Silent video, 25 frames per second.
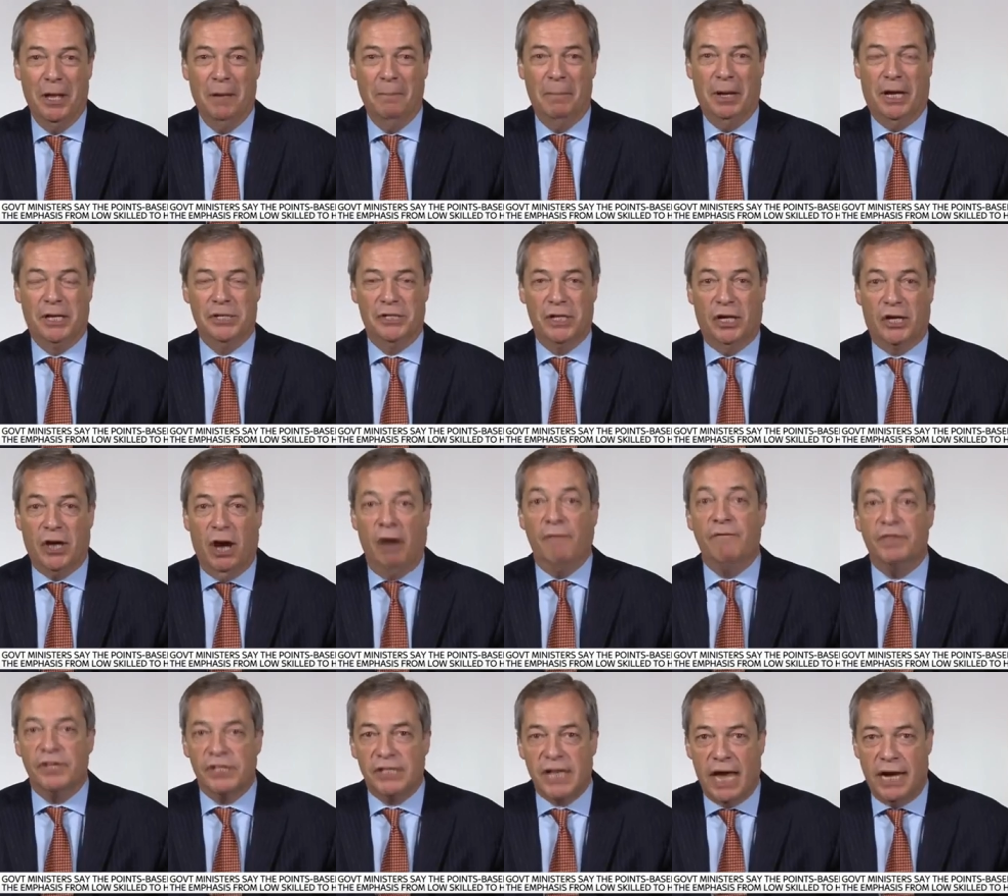because the
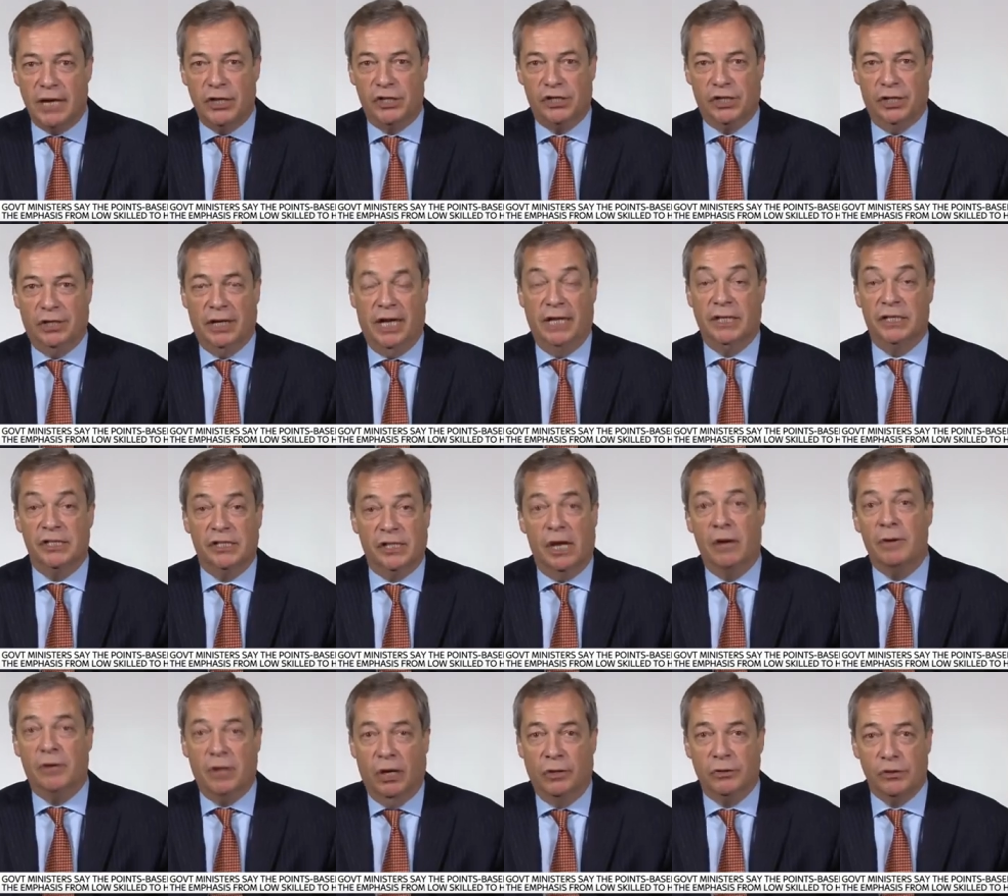conversation in
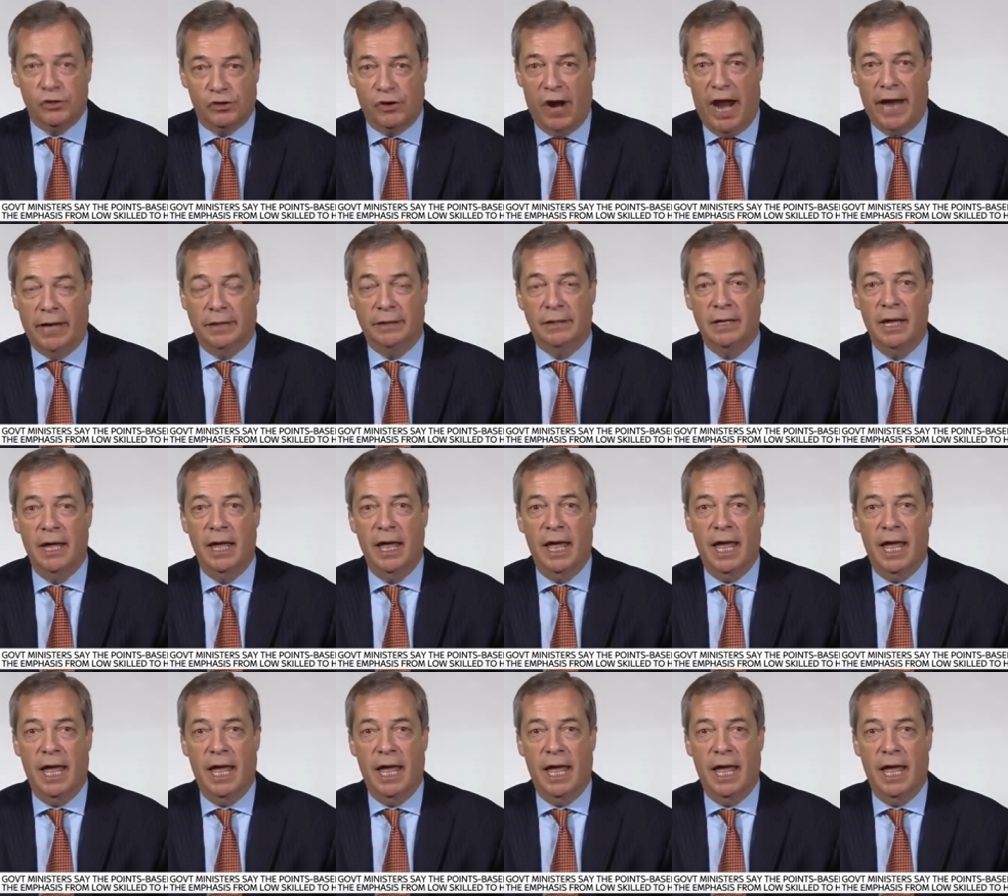Stoke-on-Trent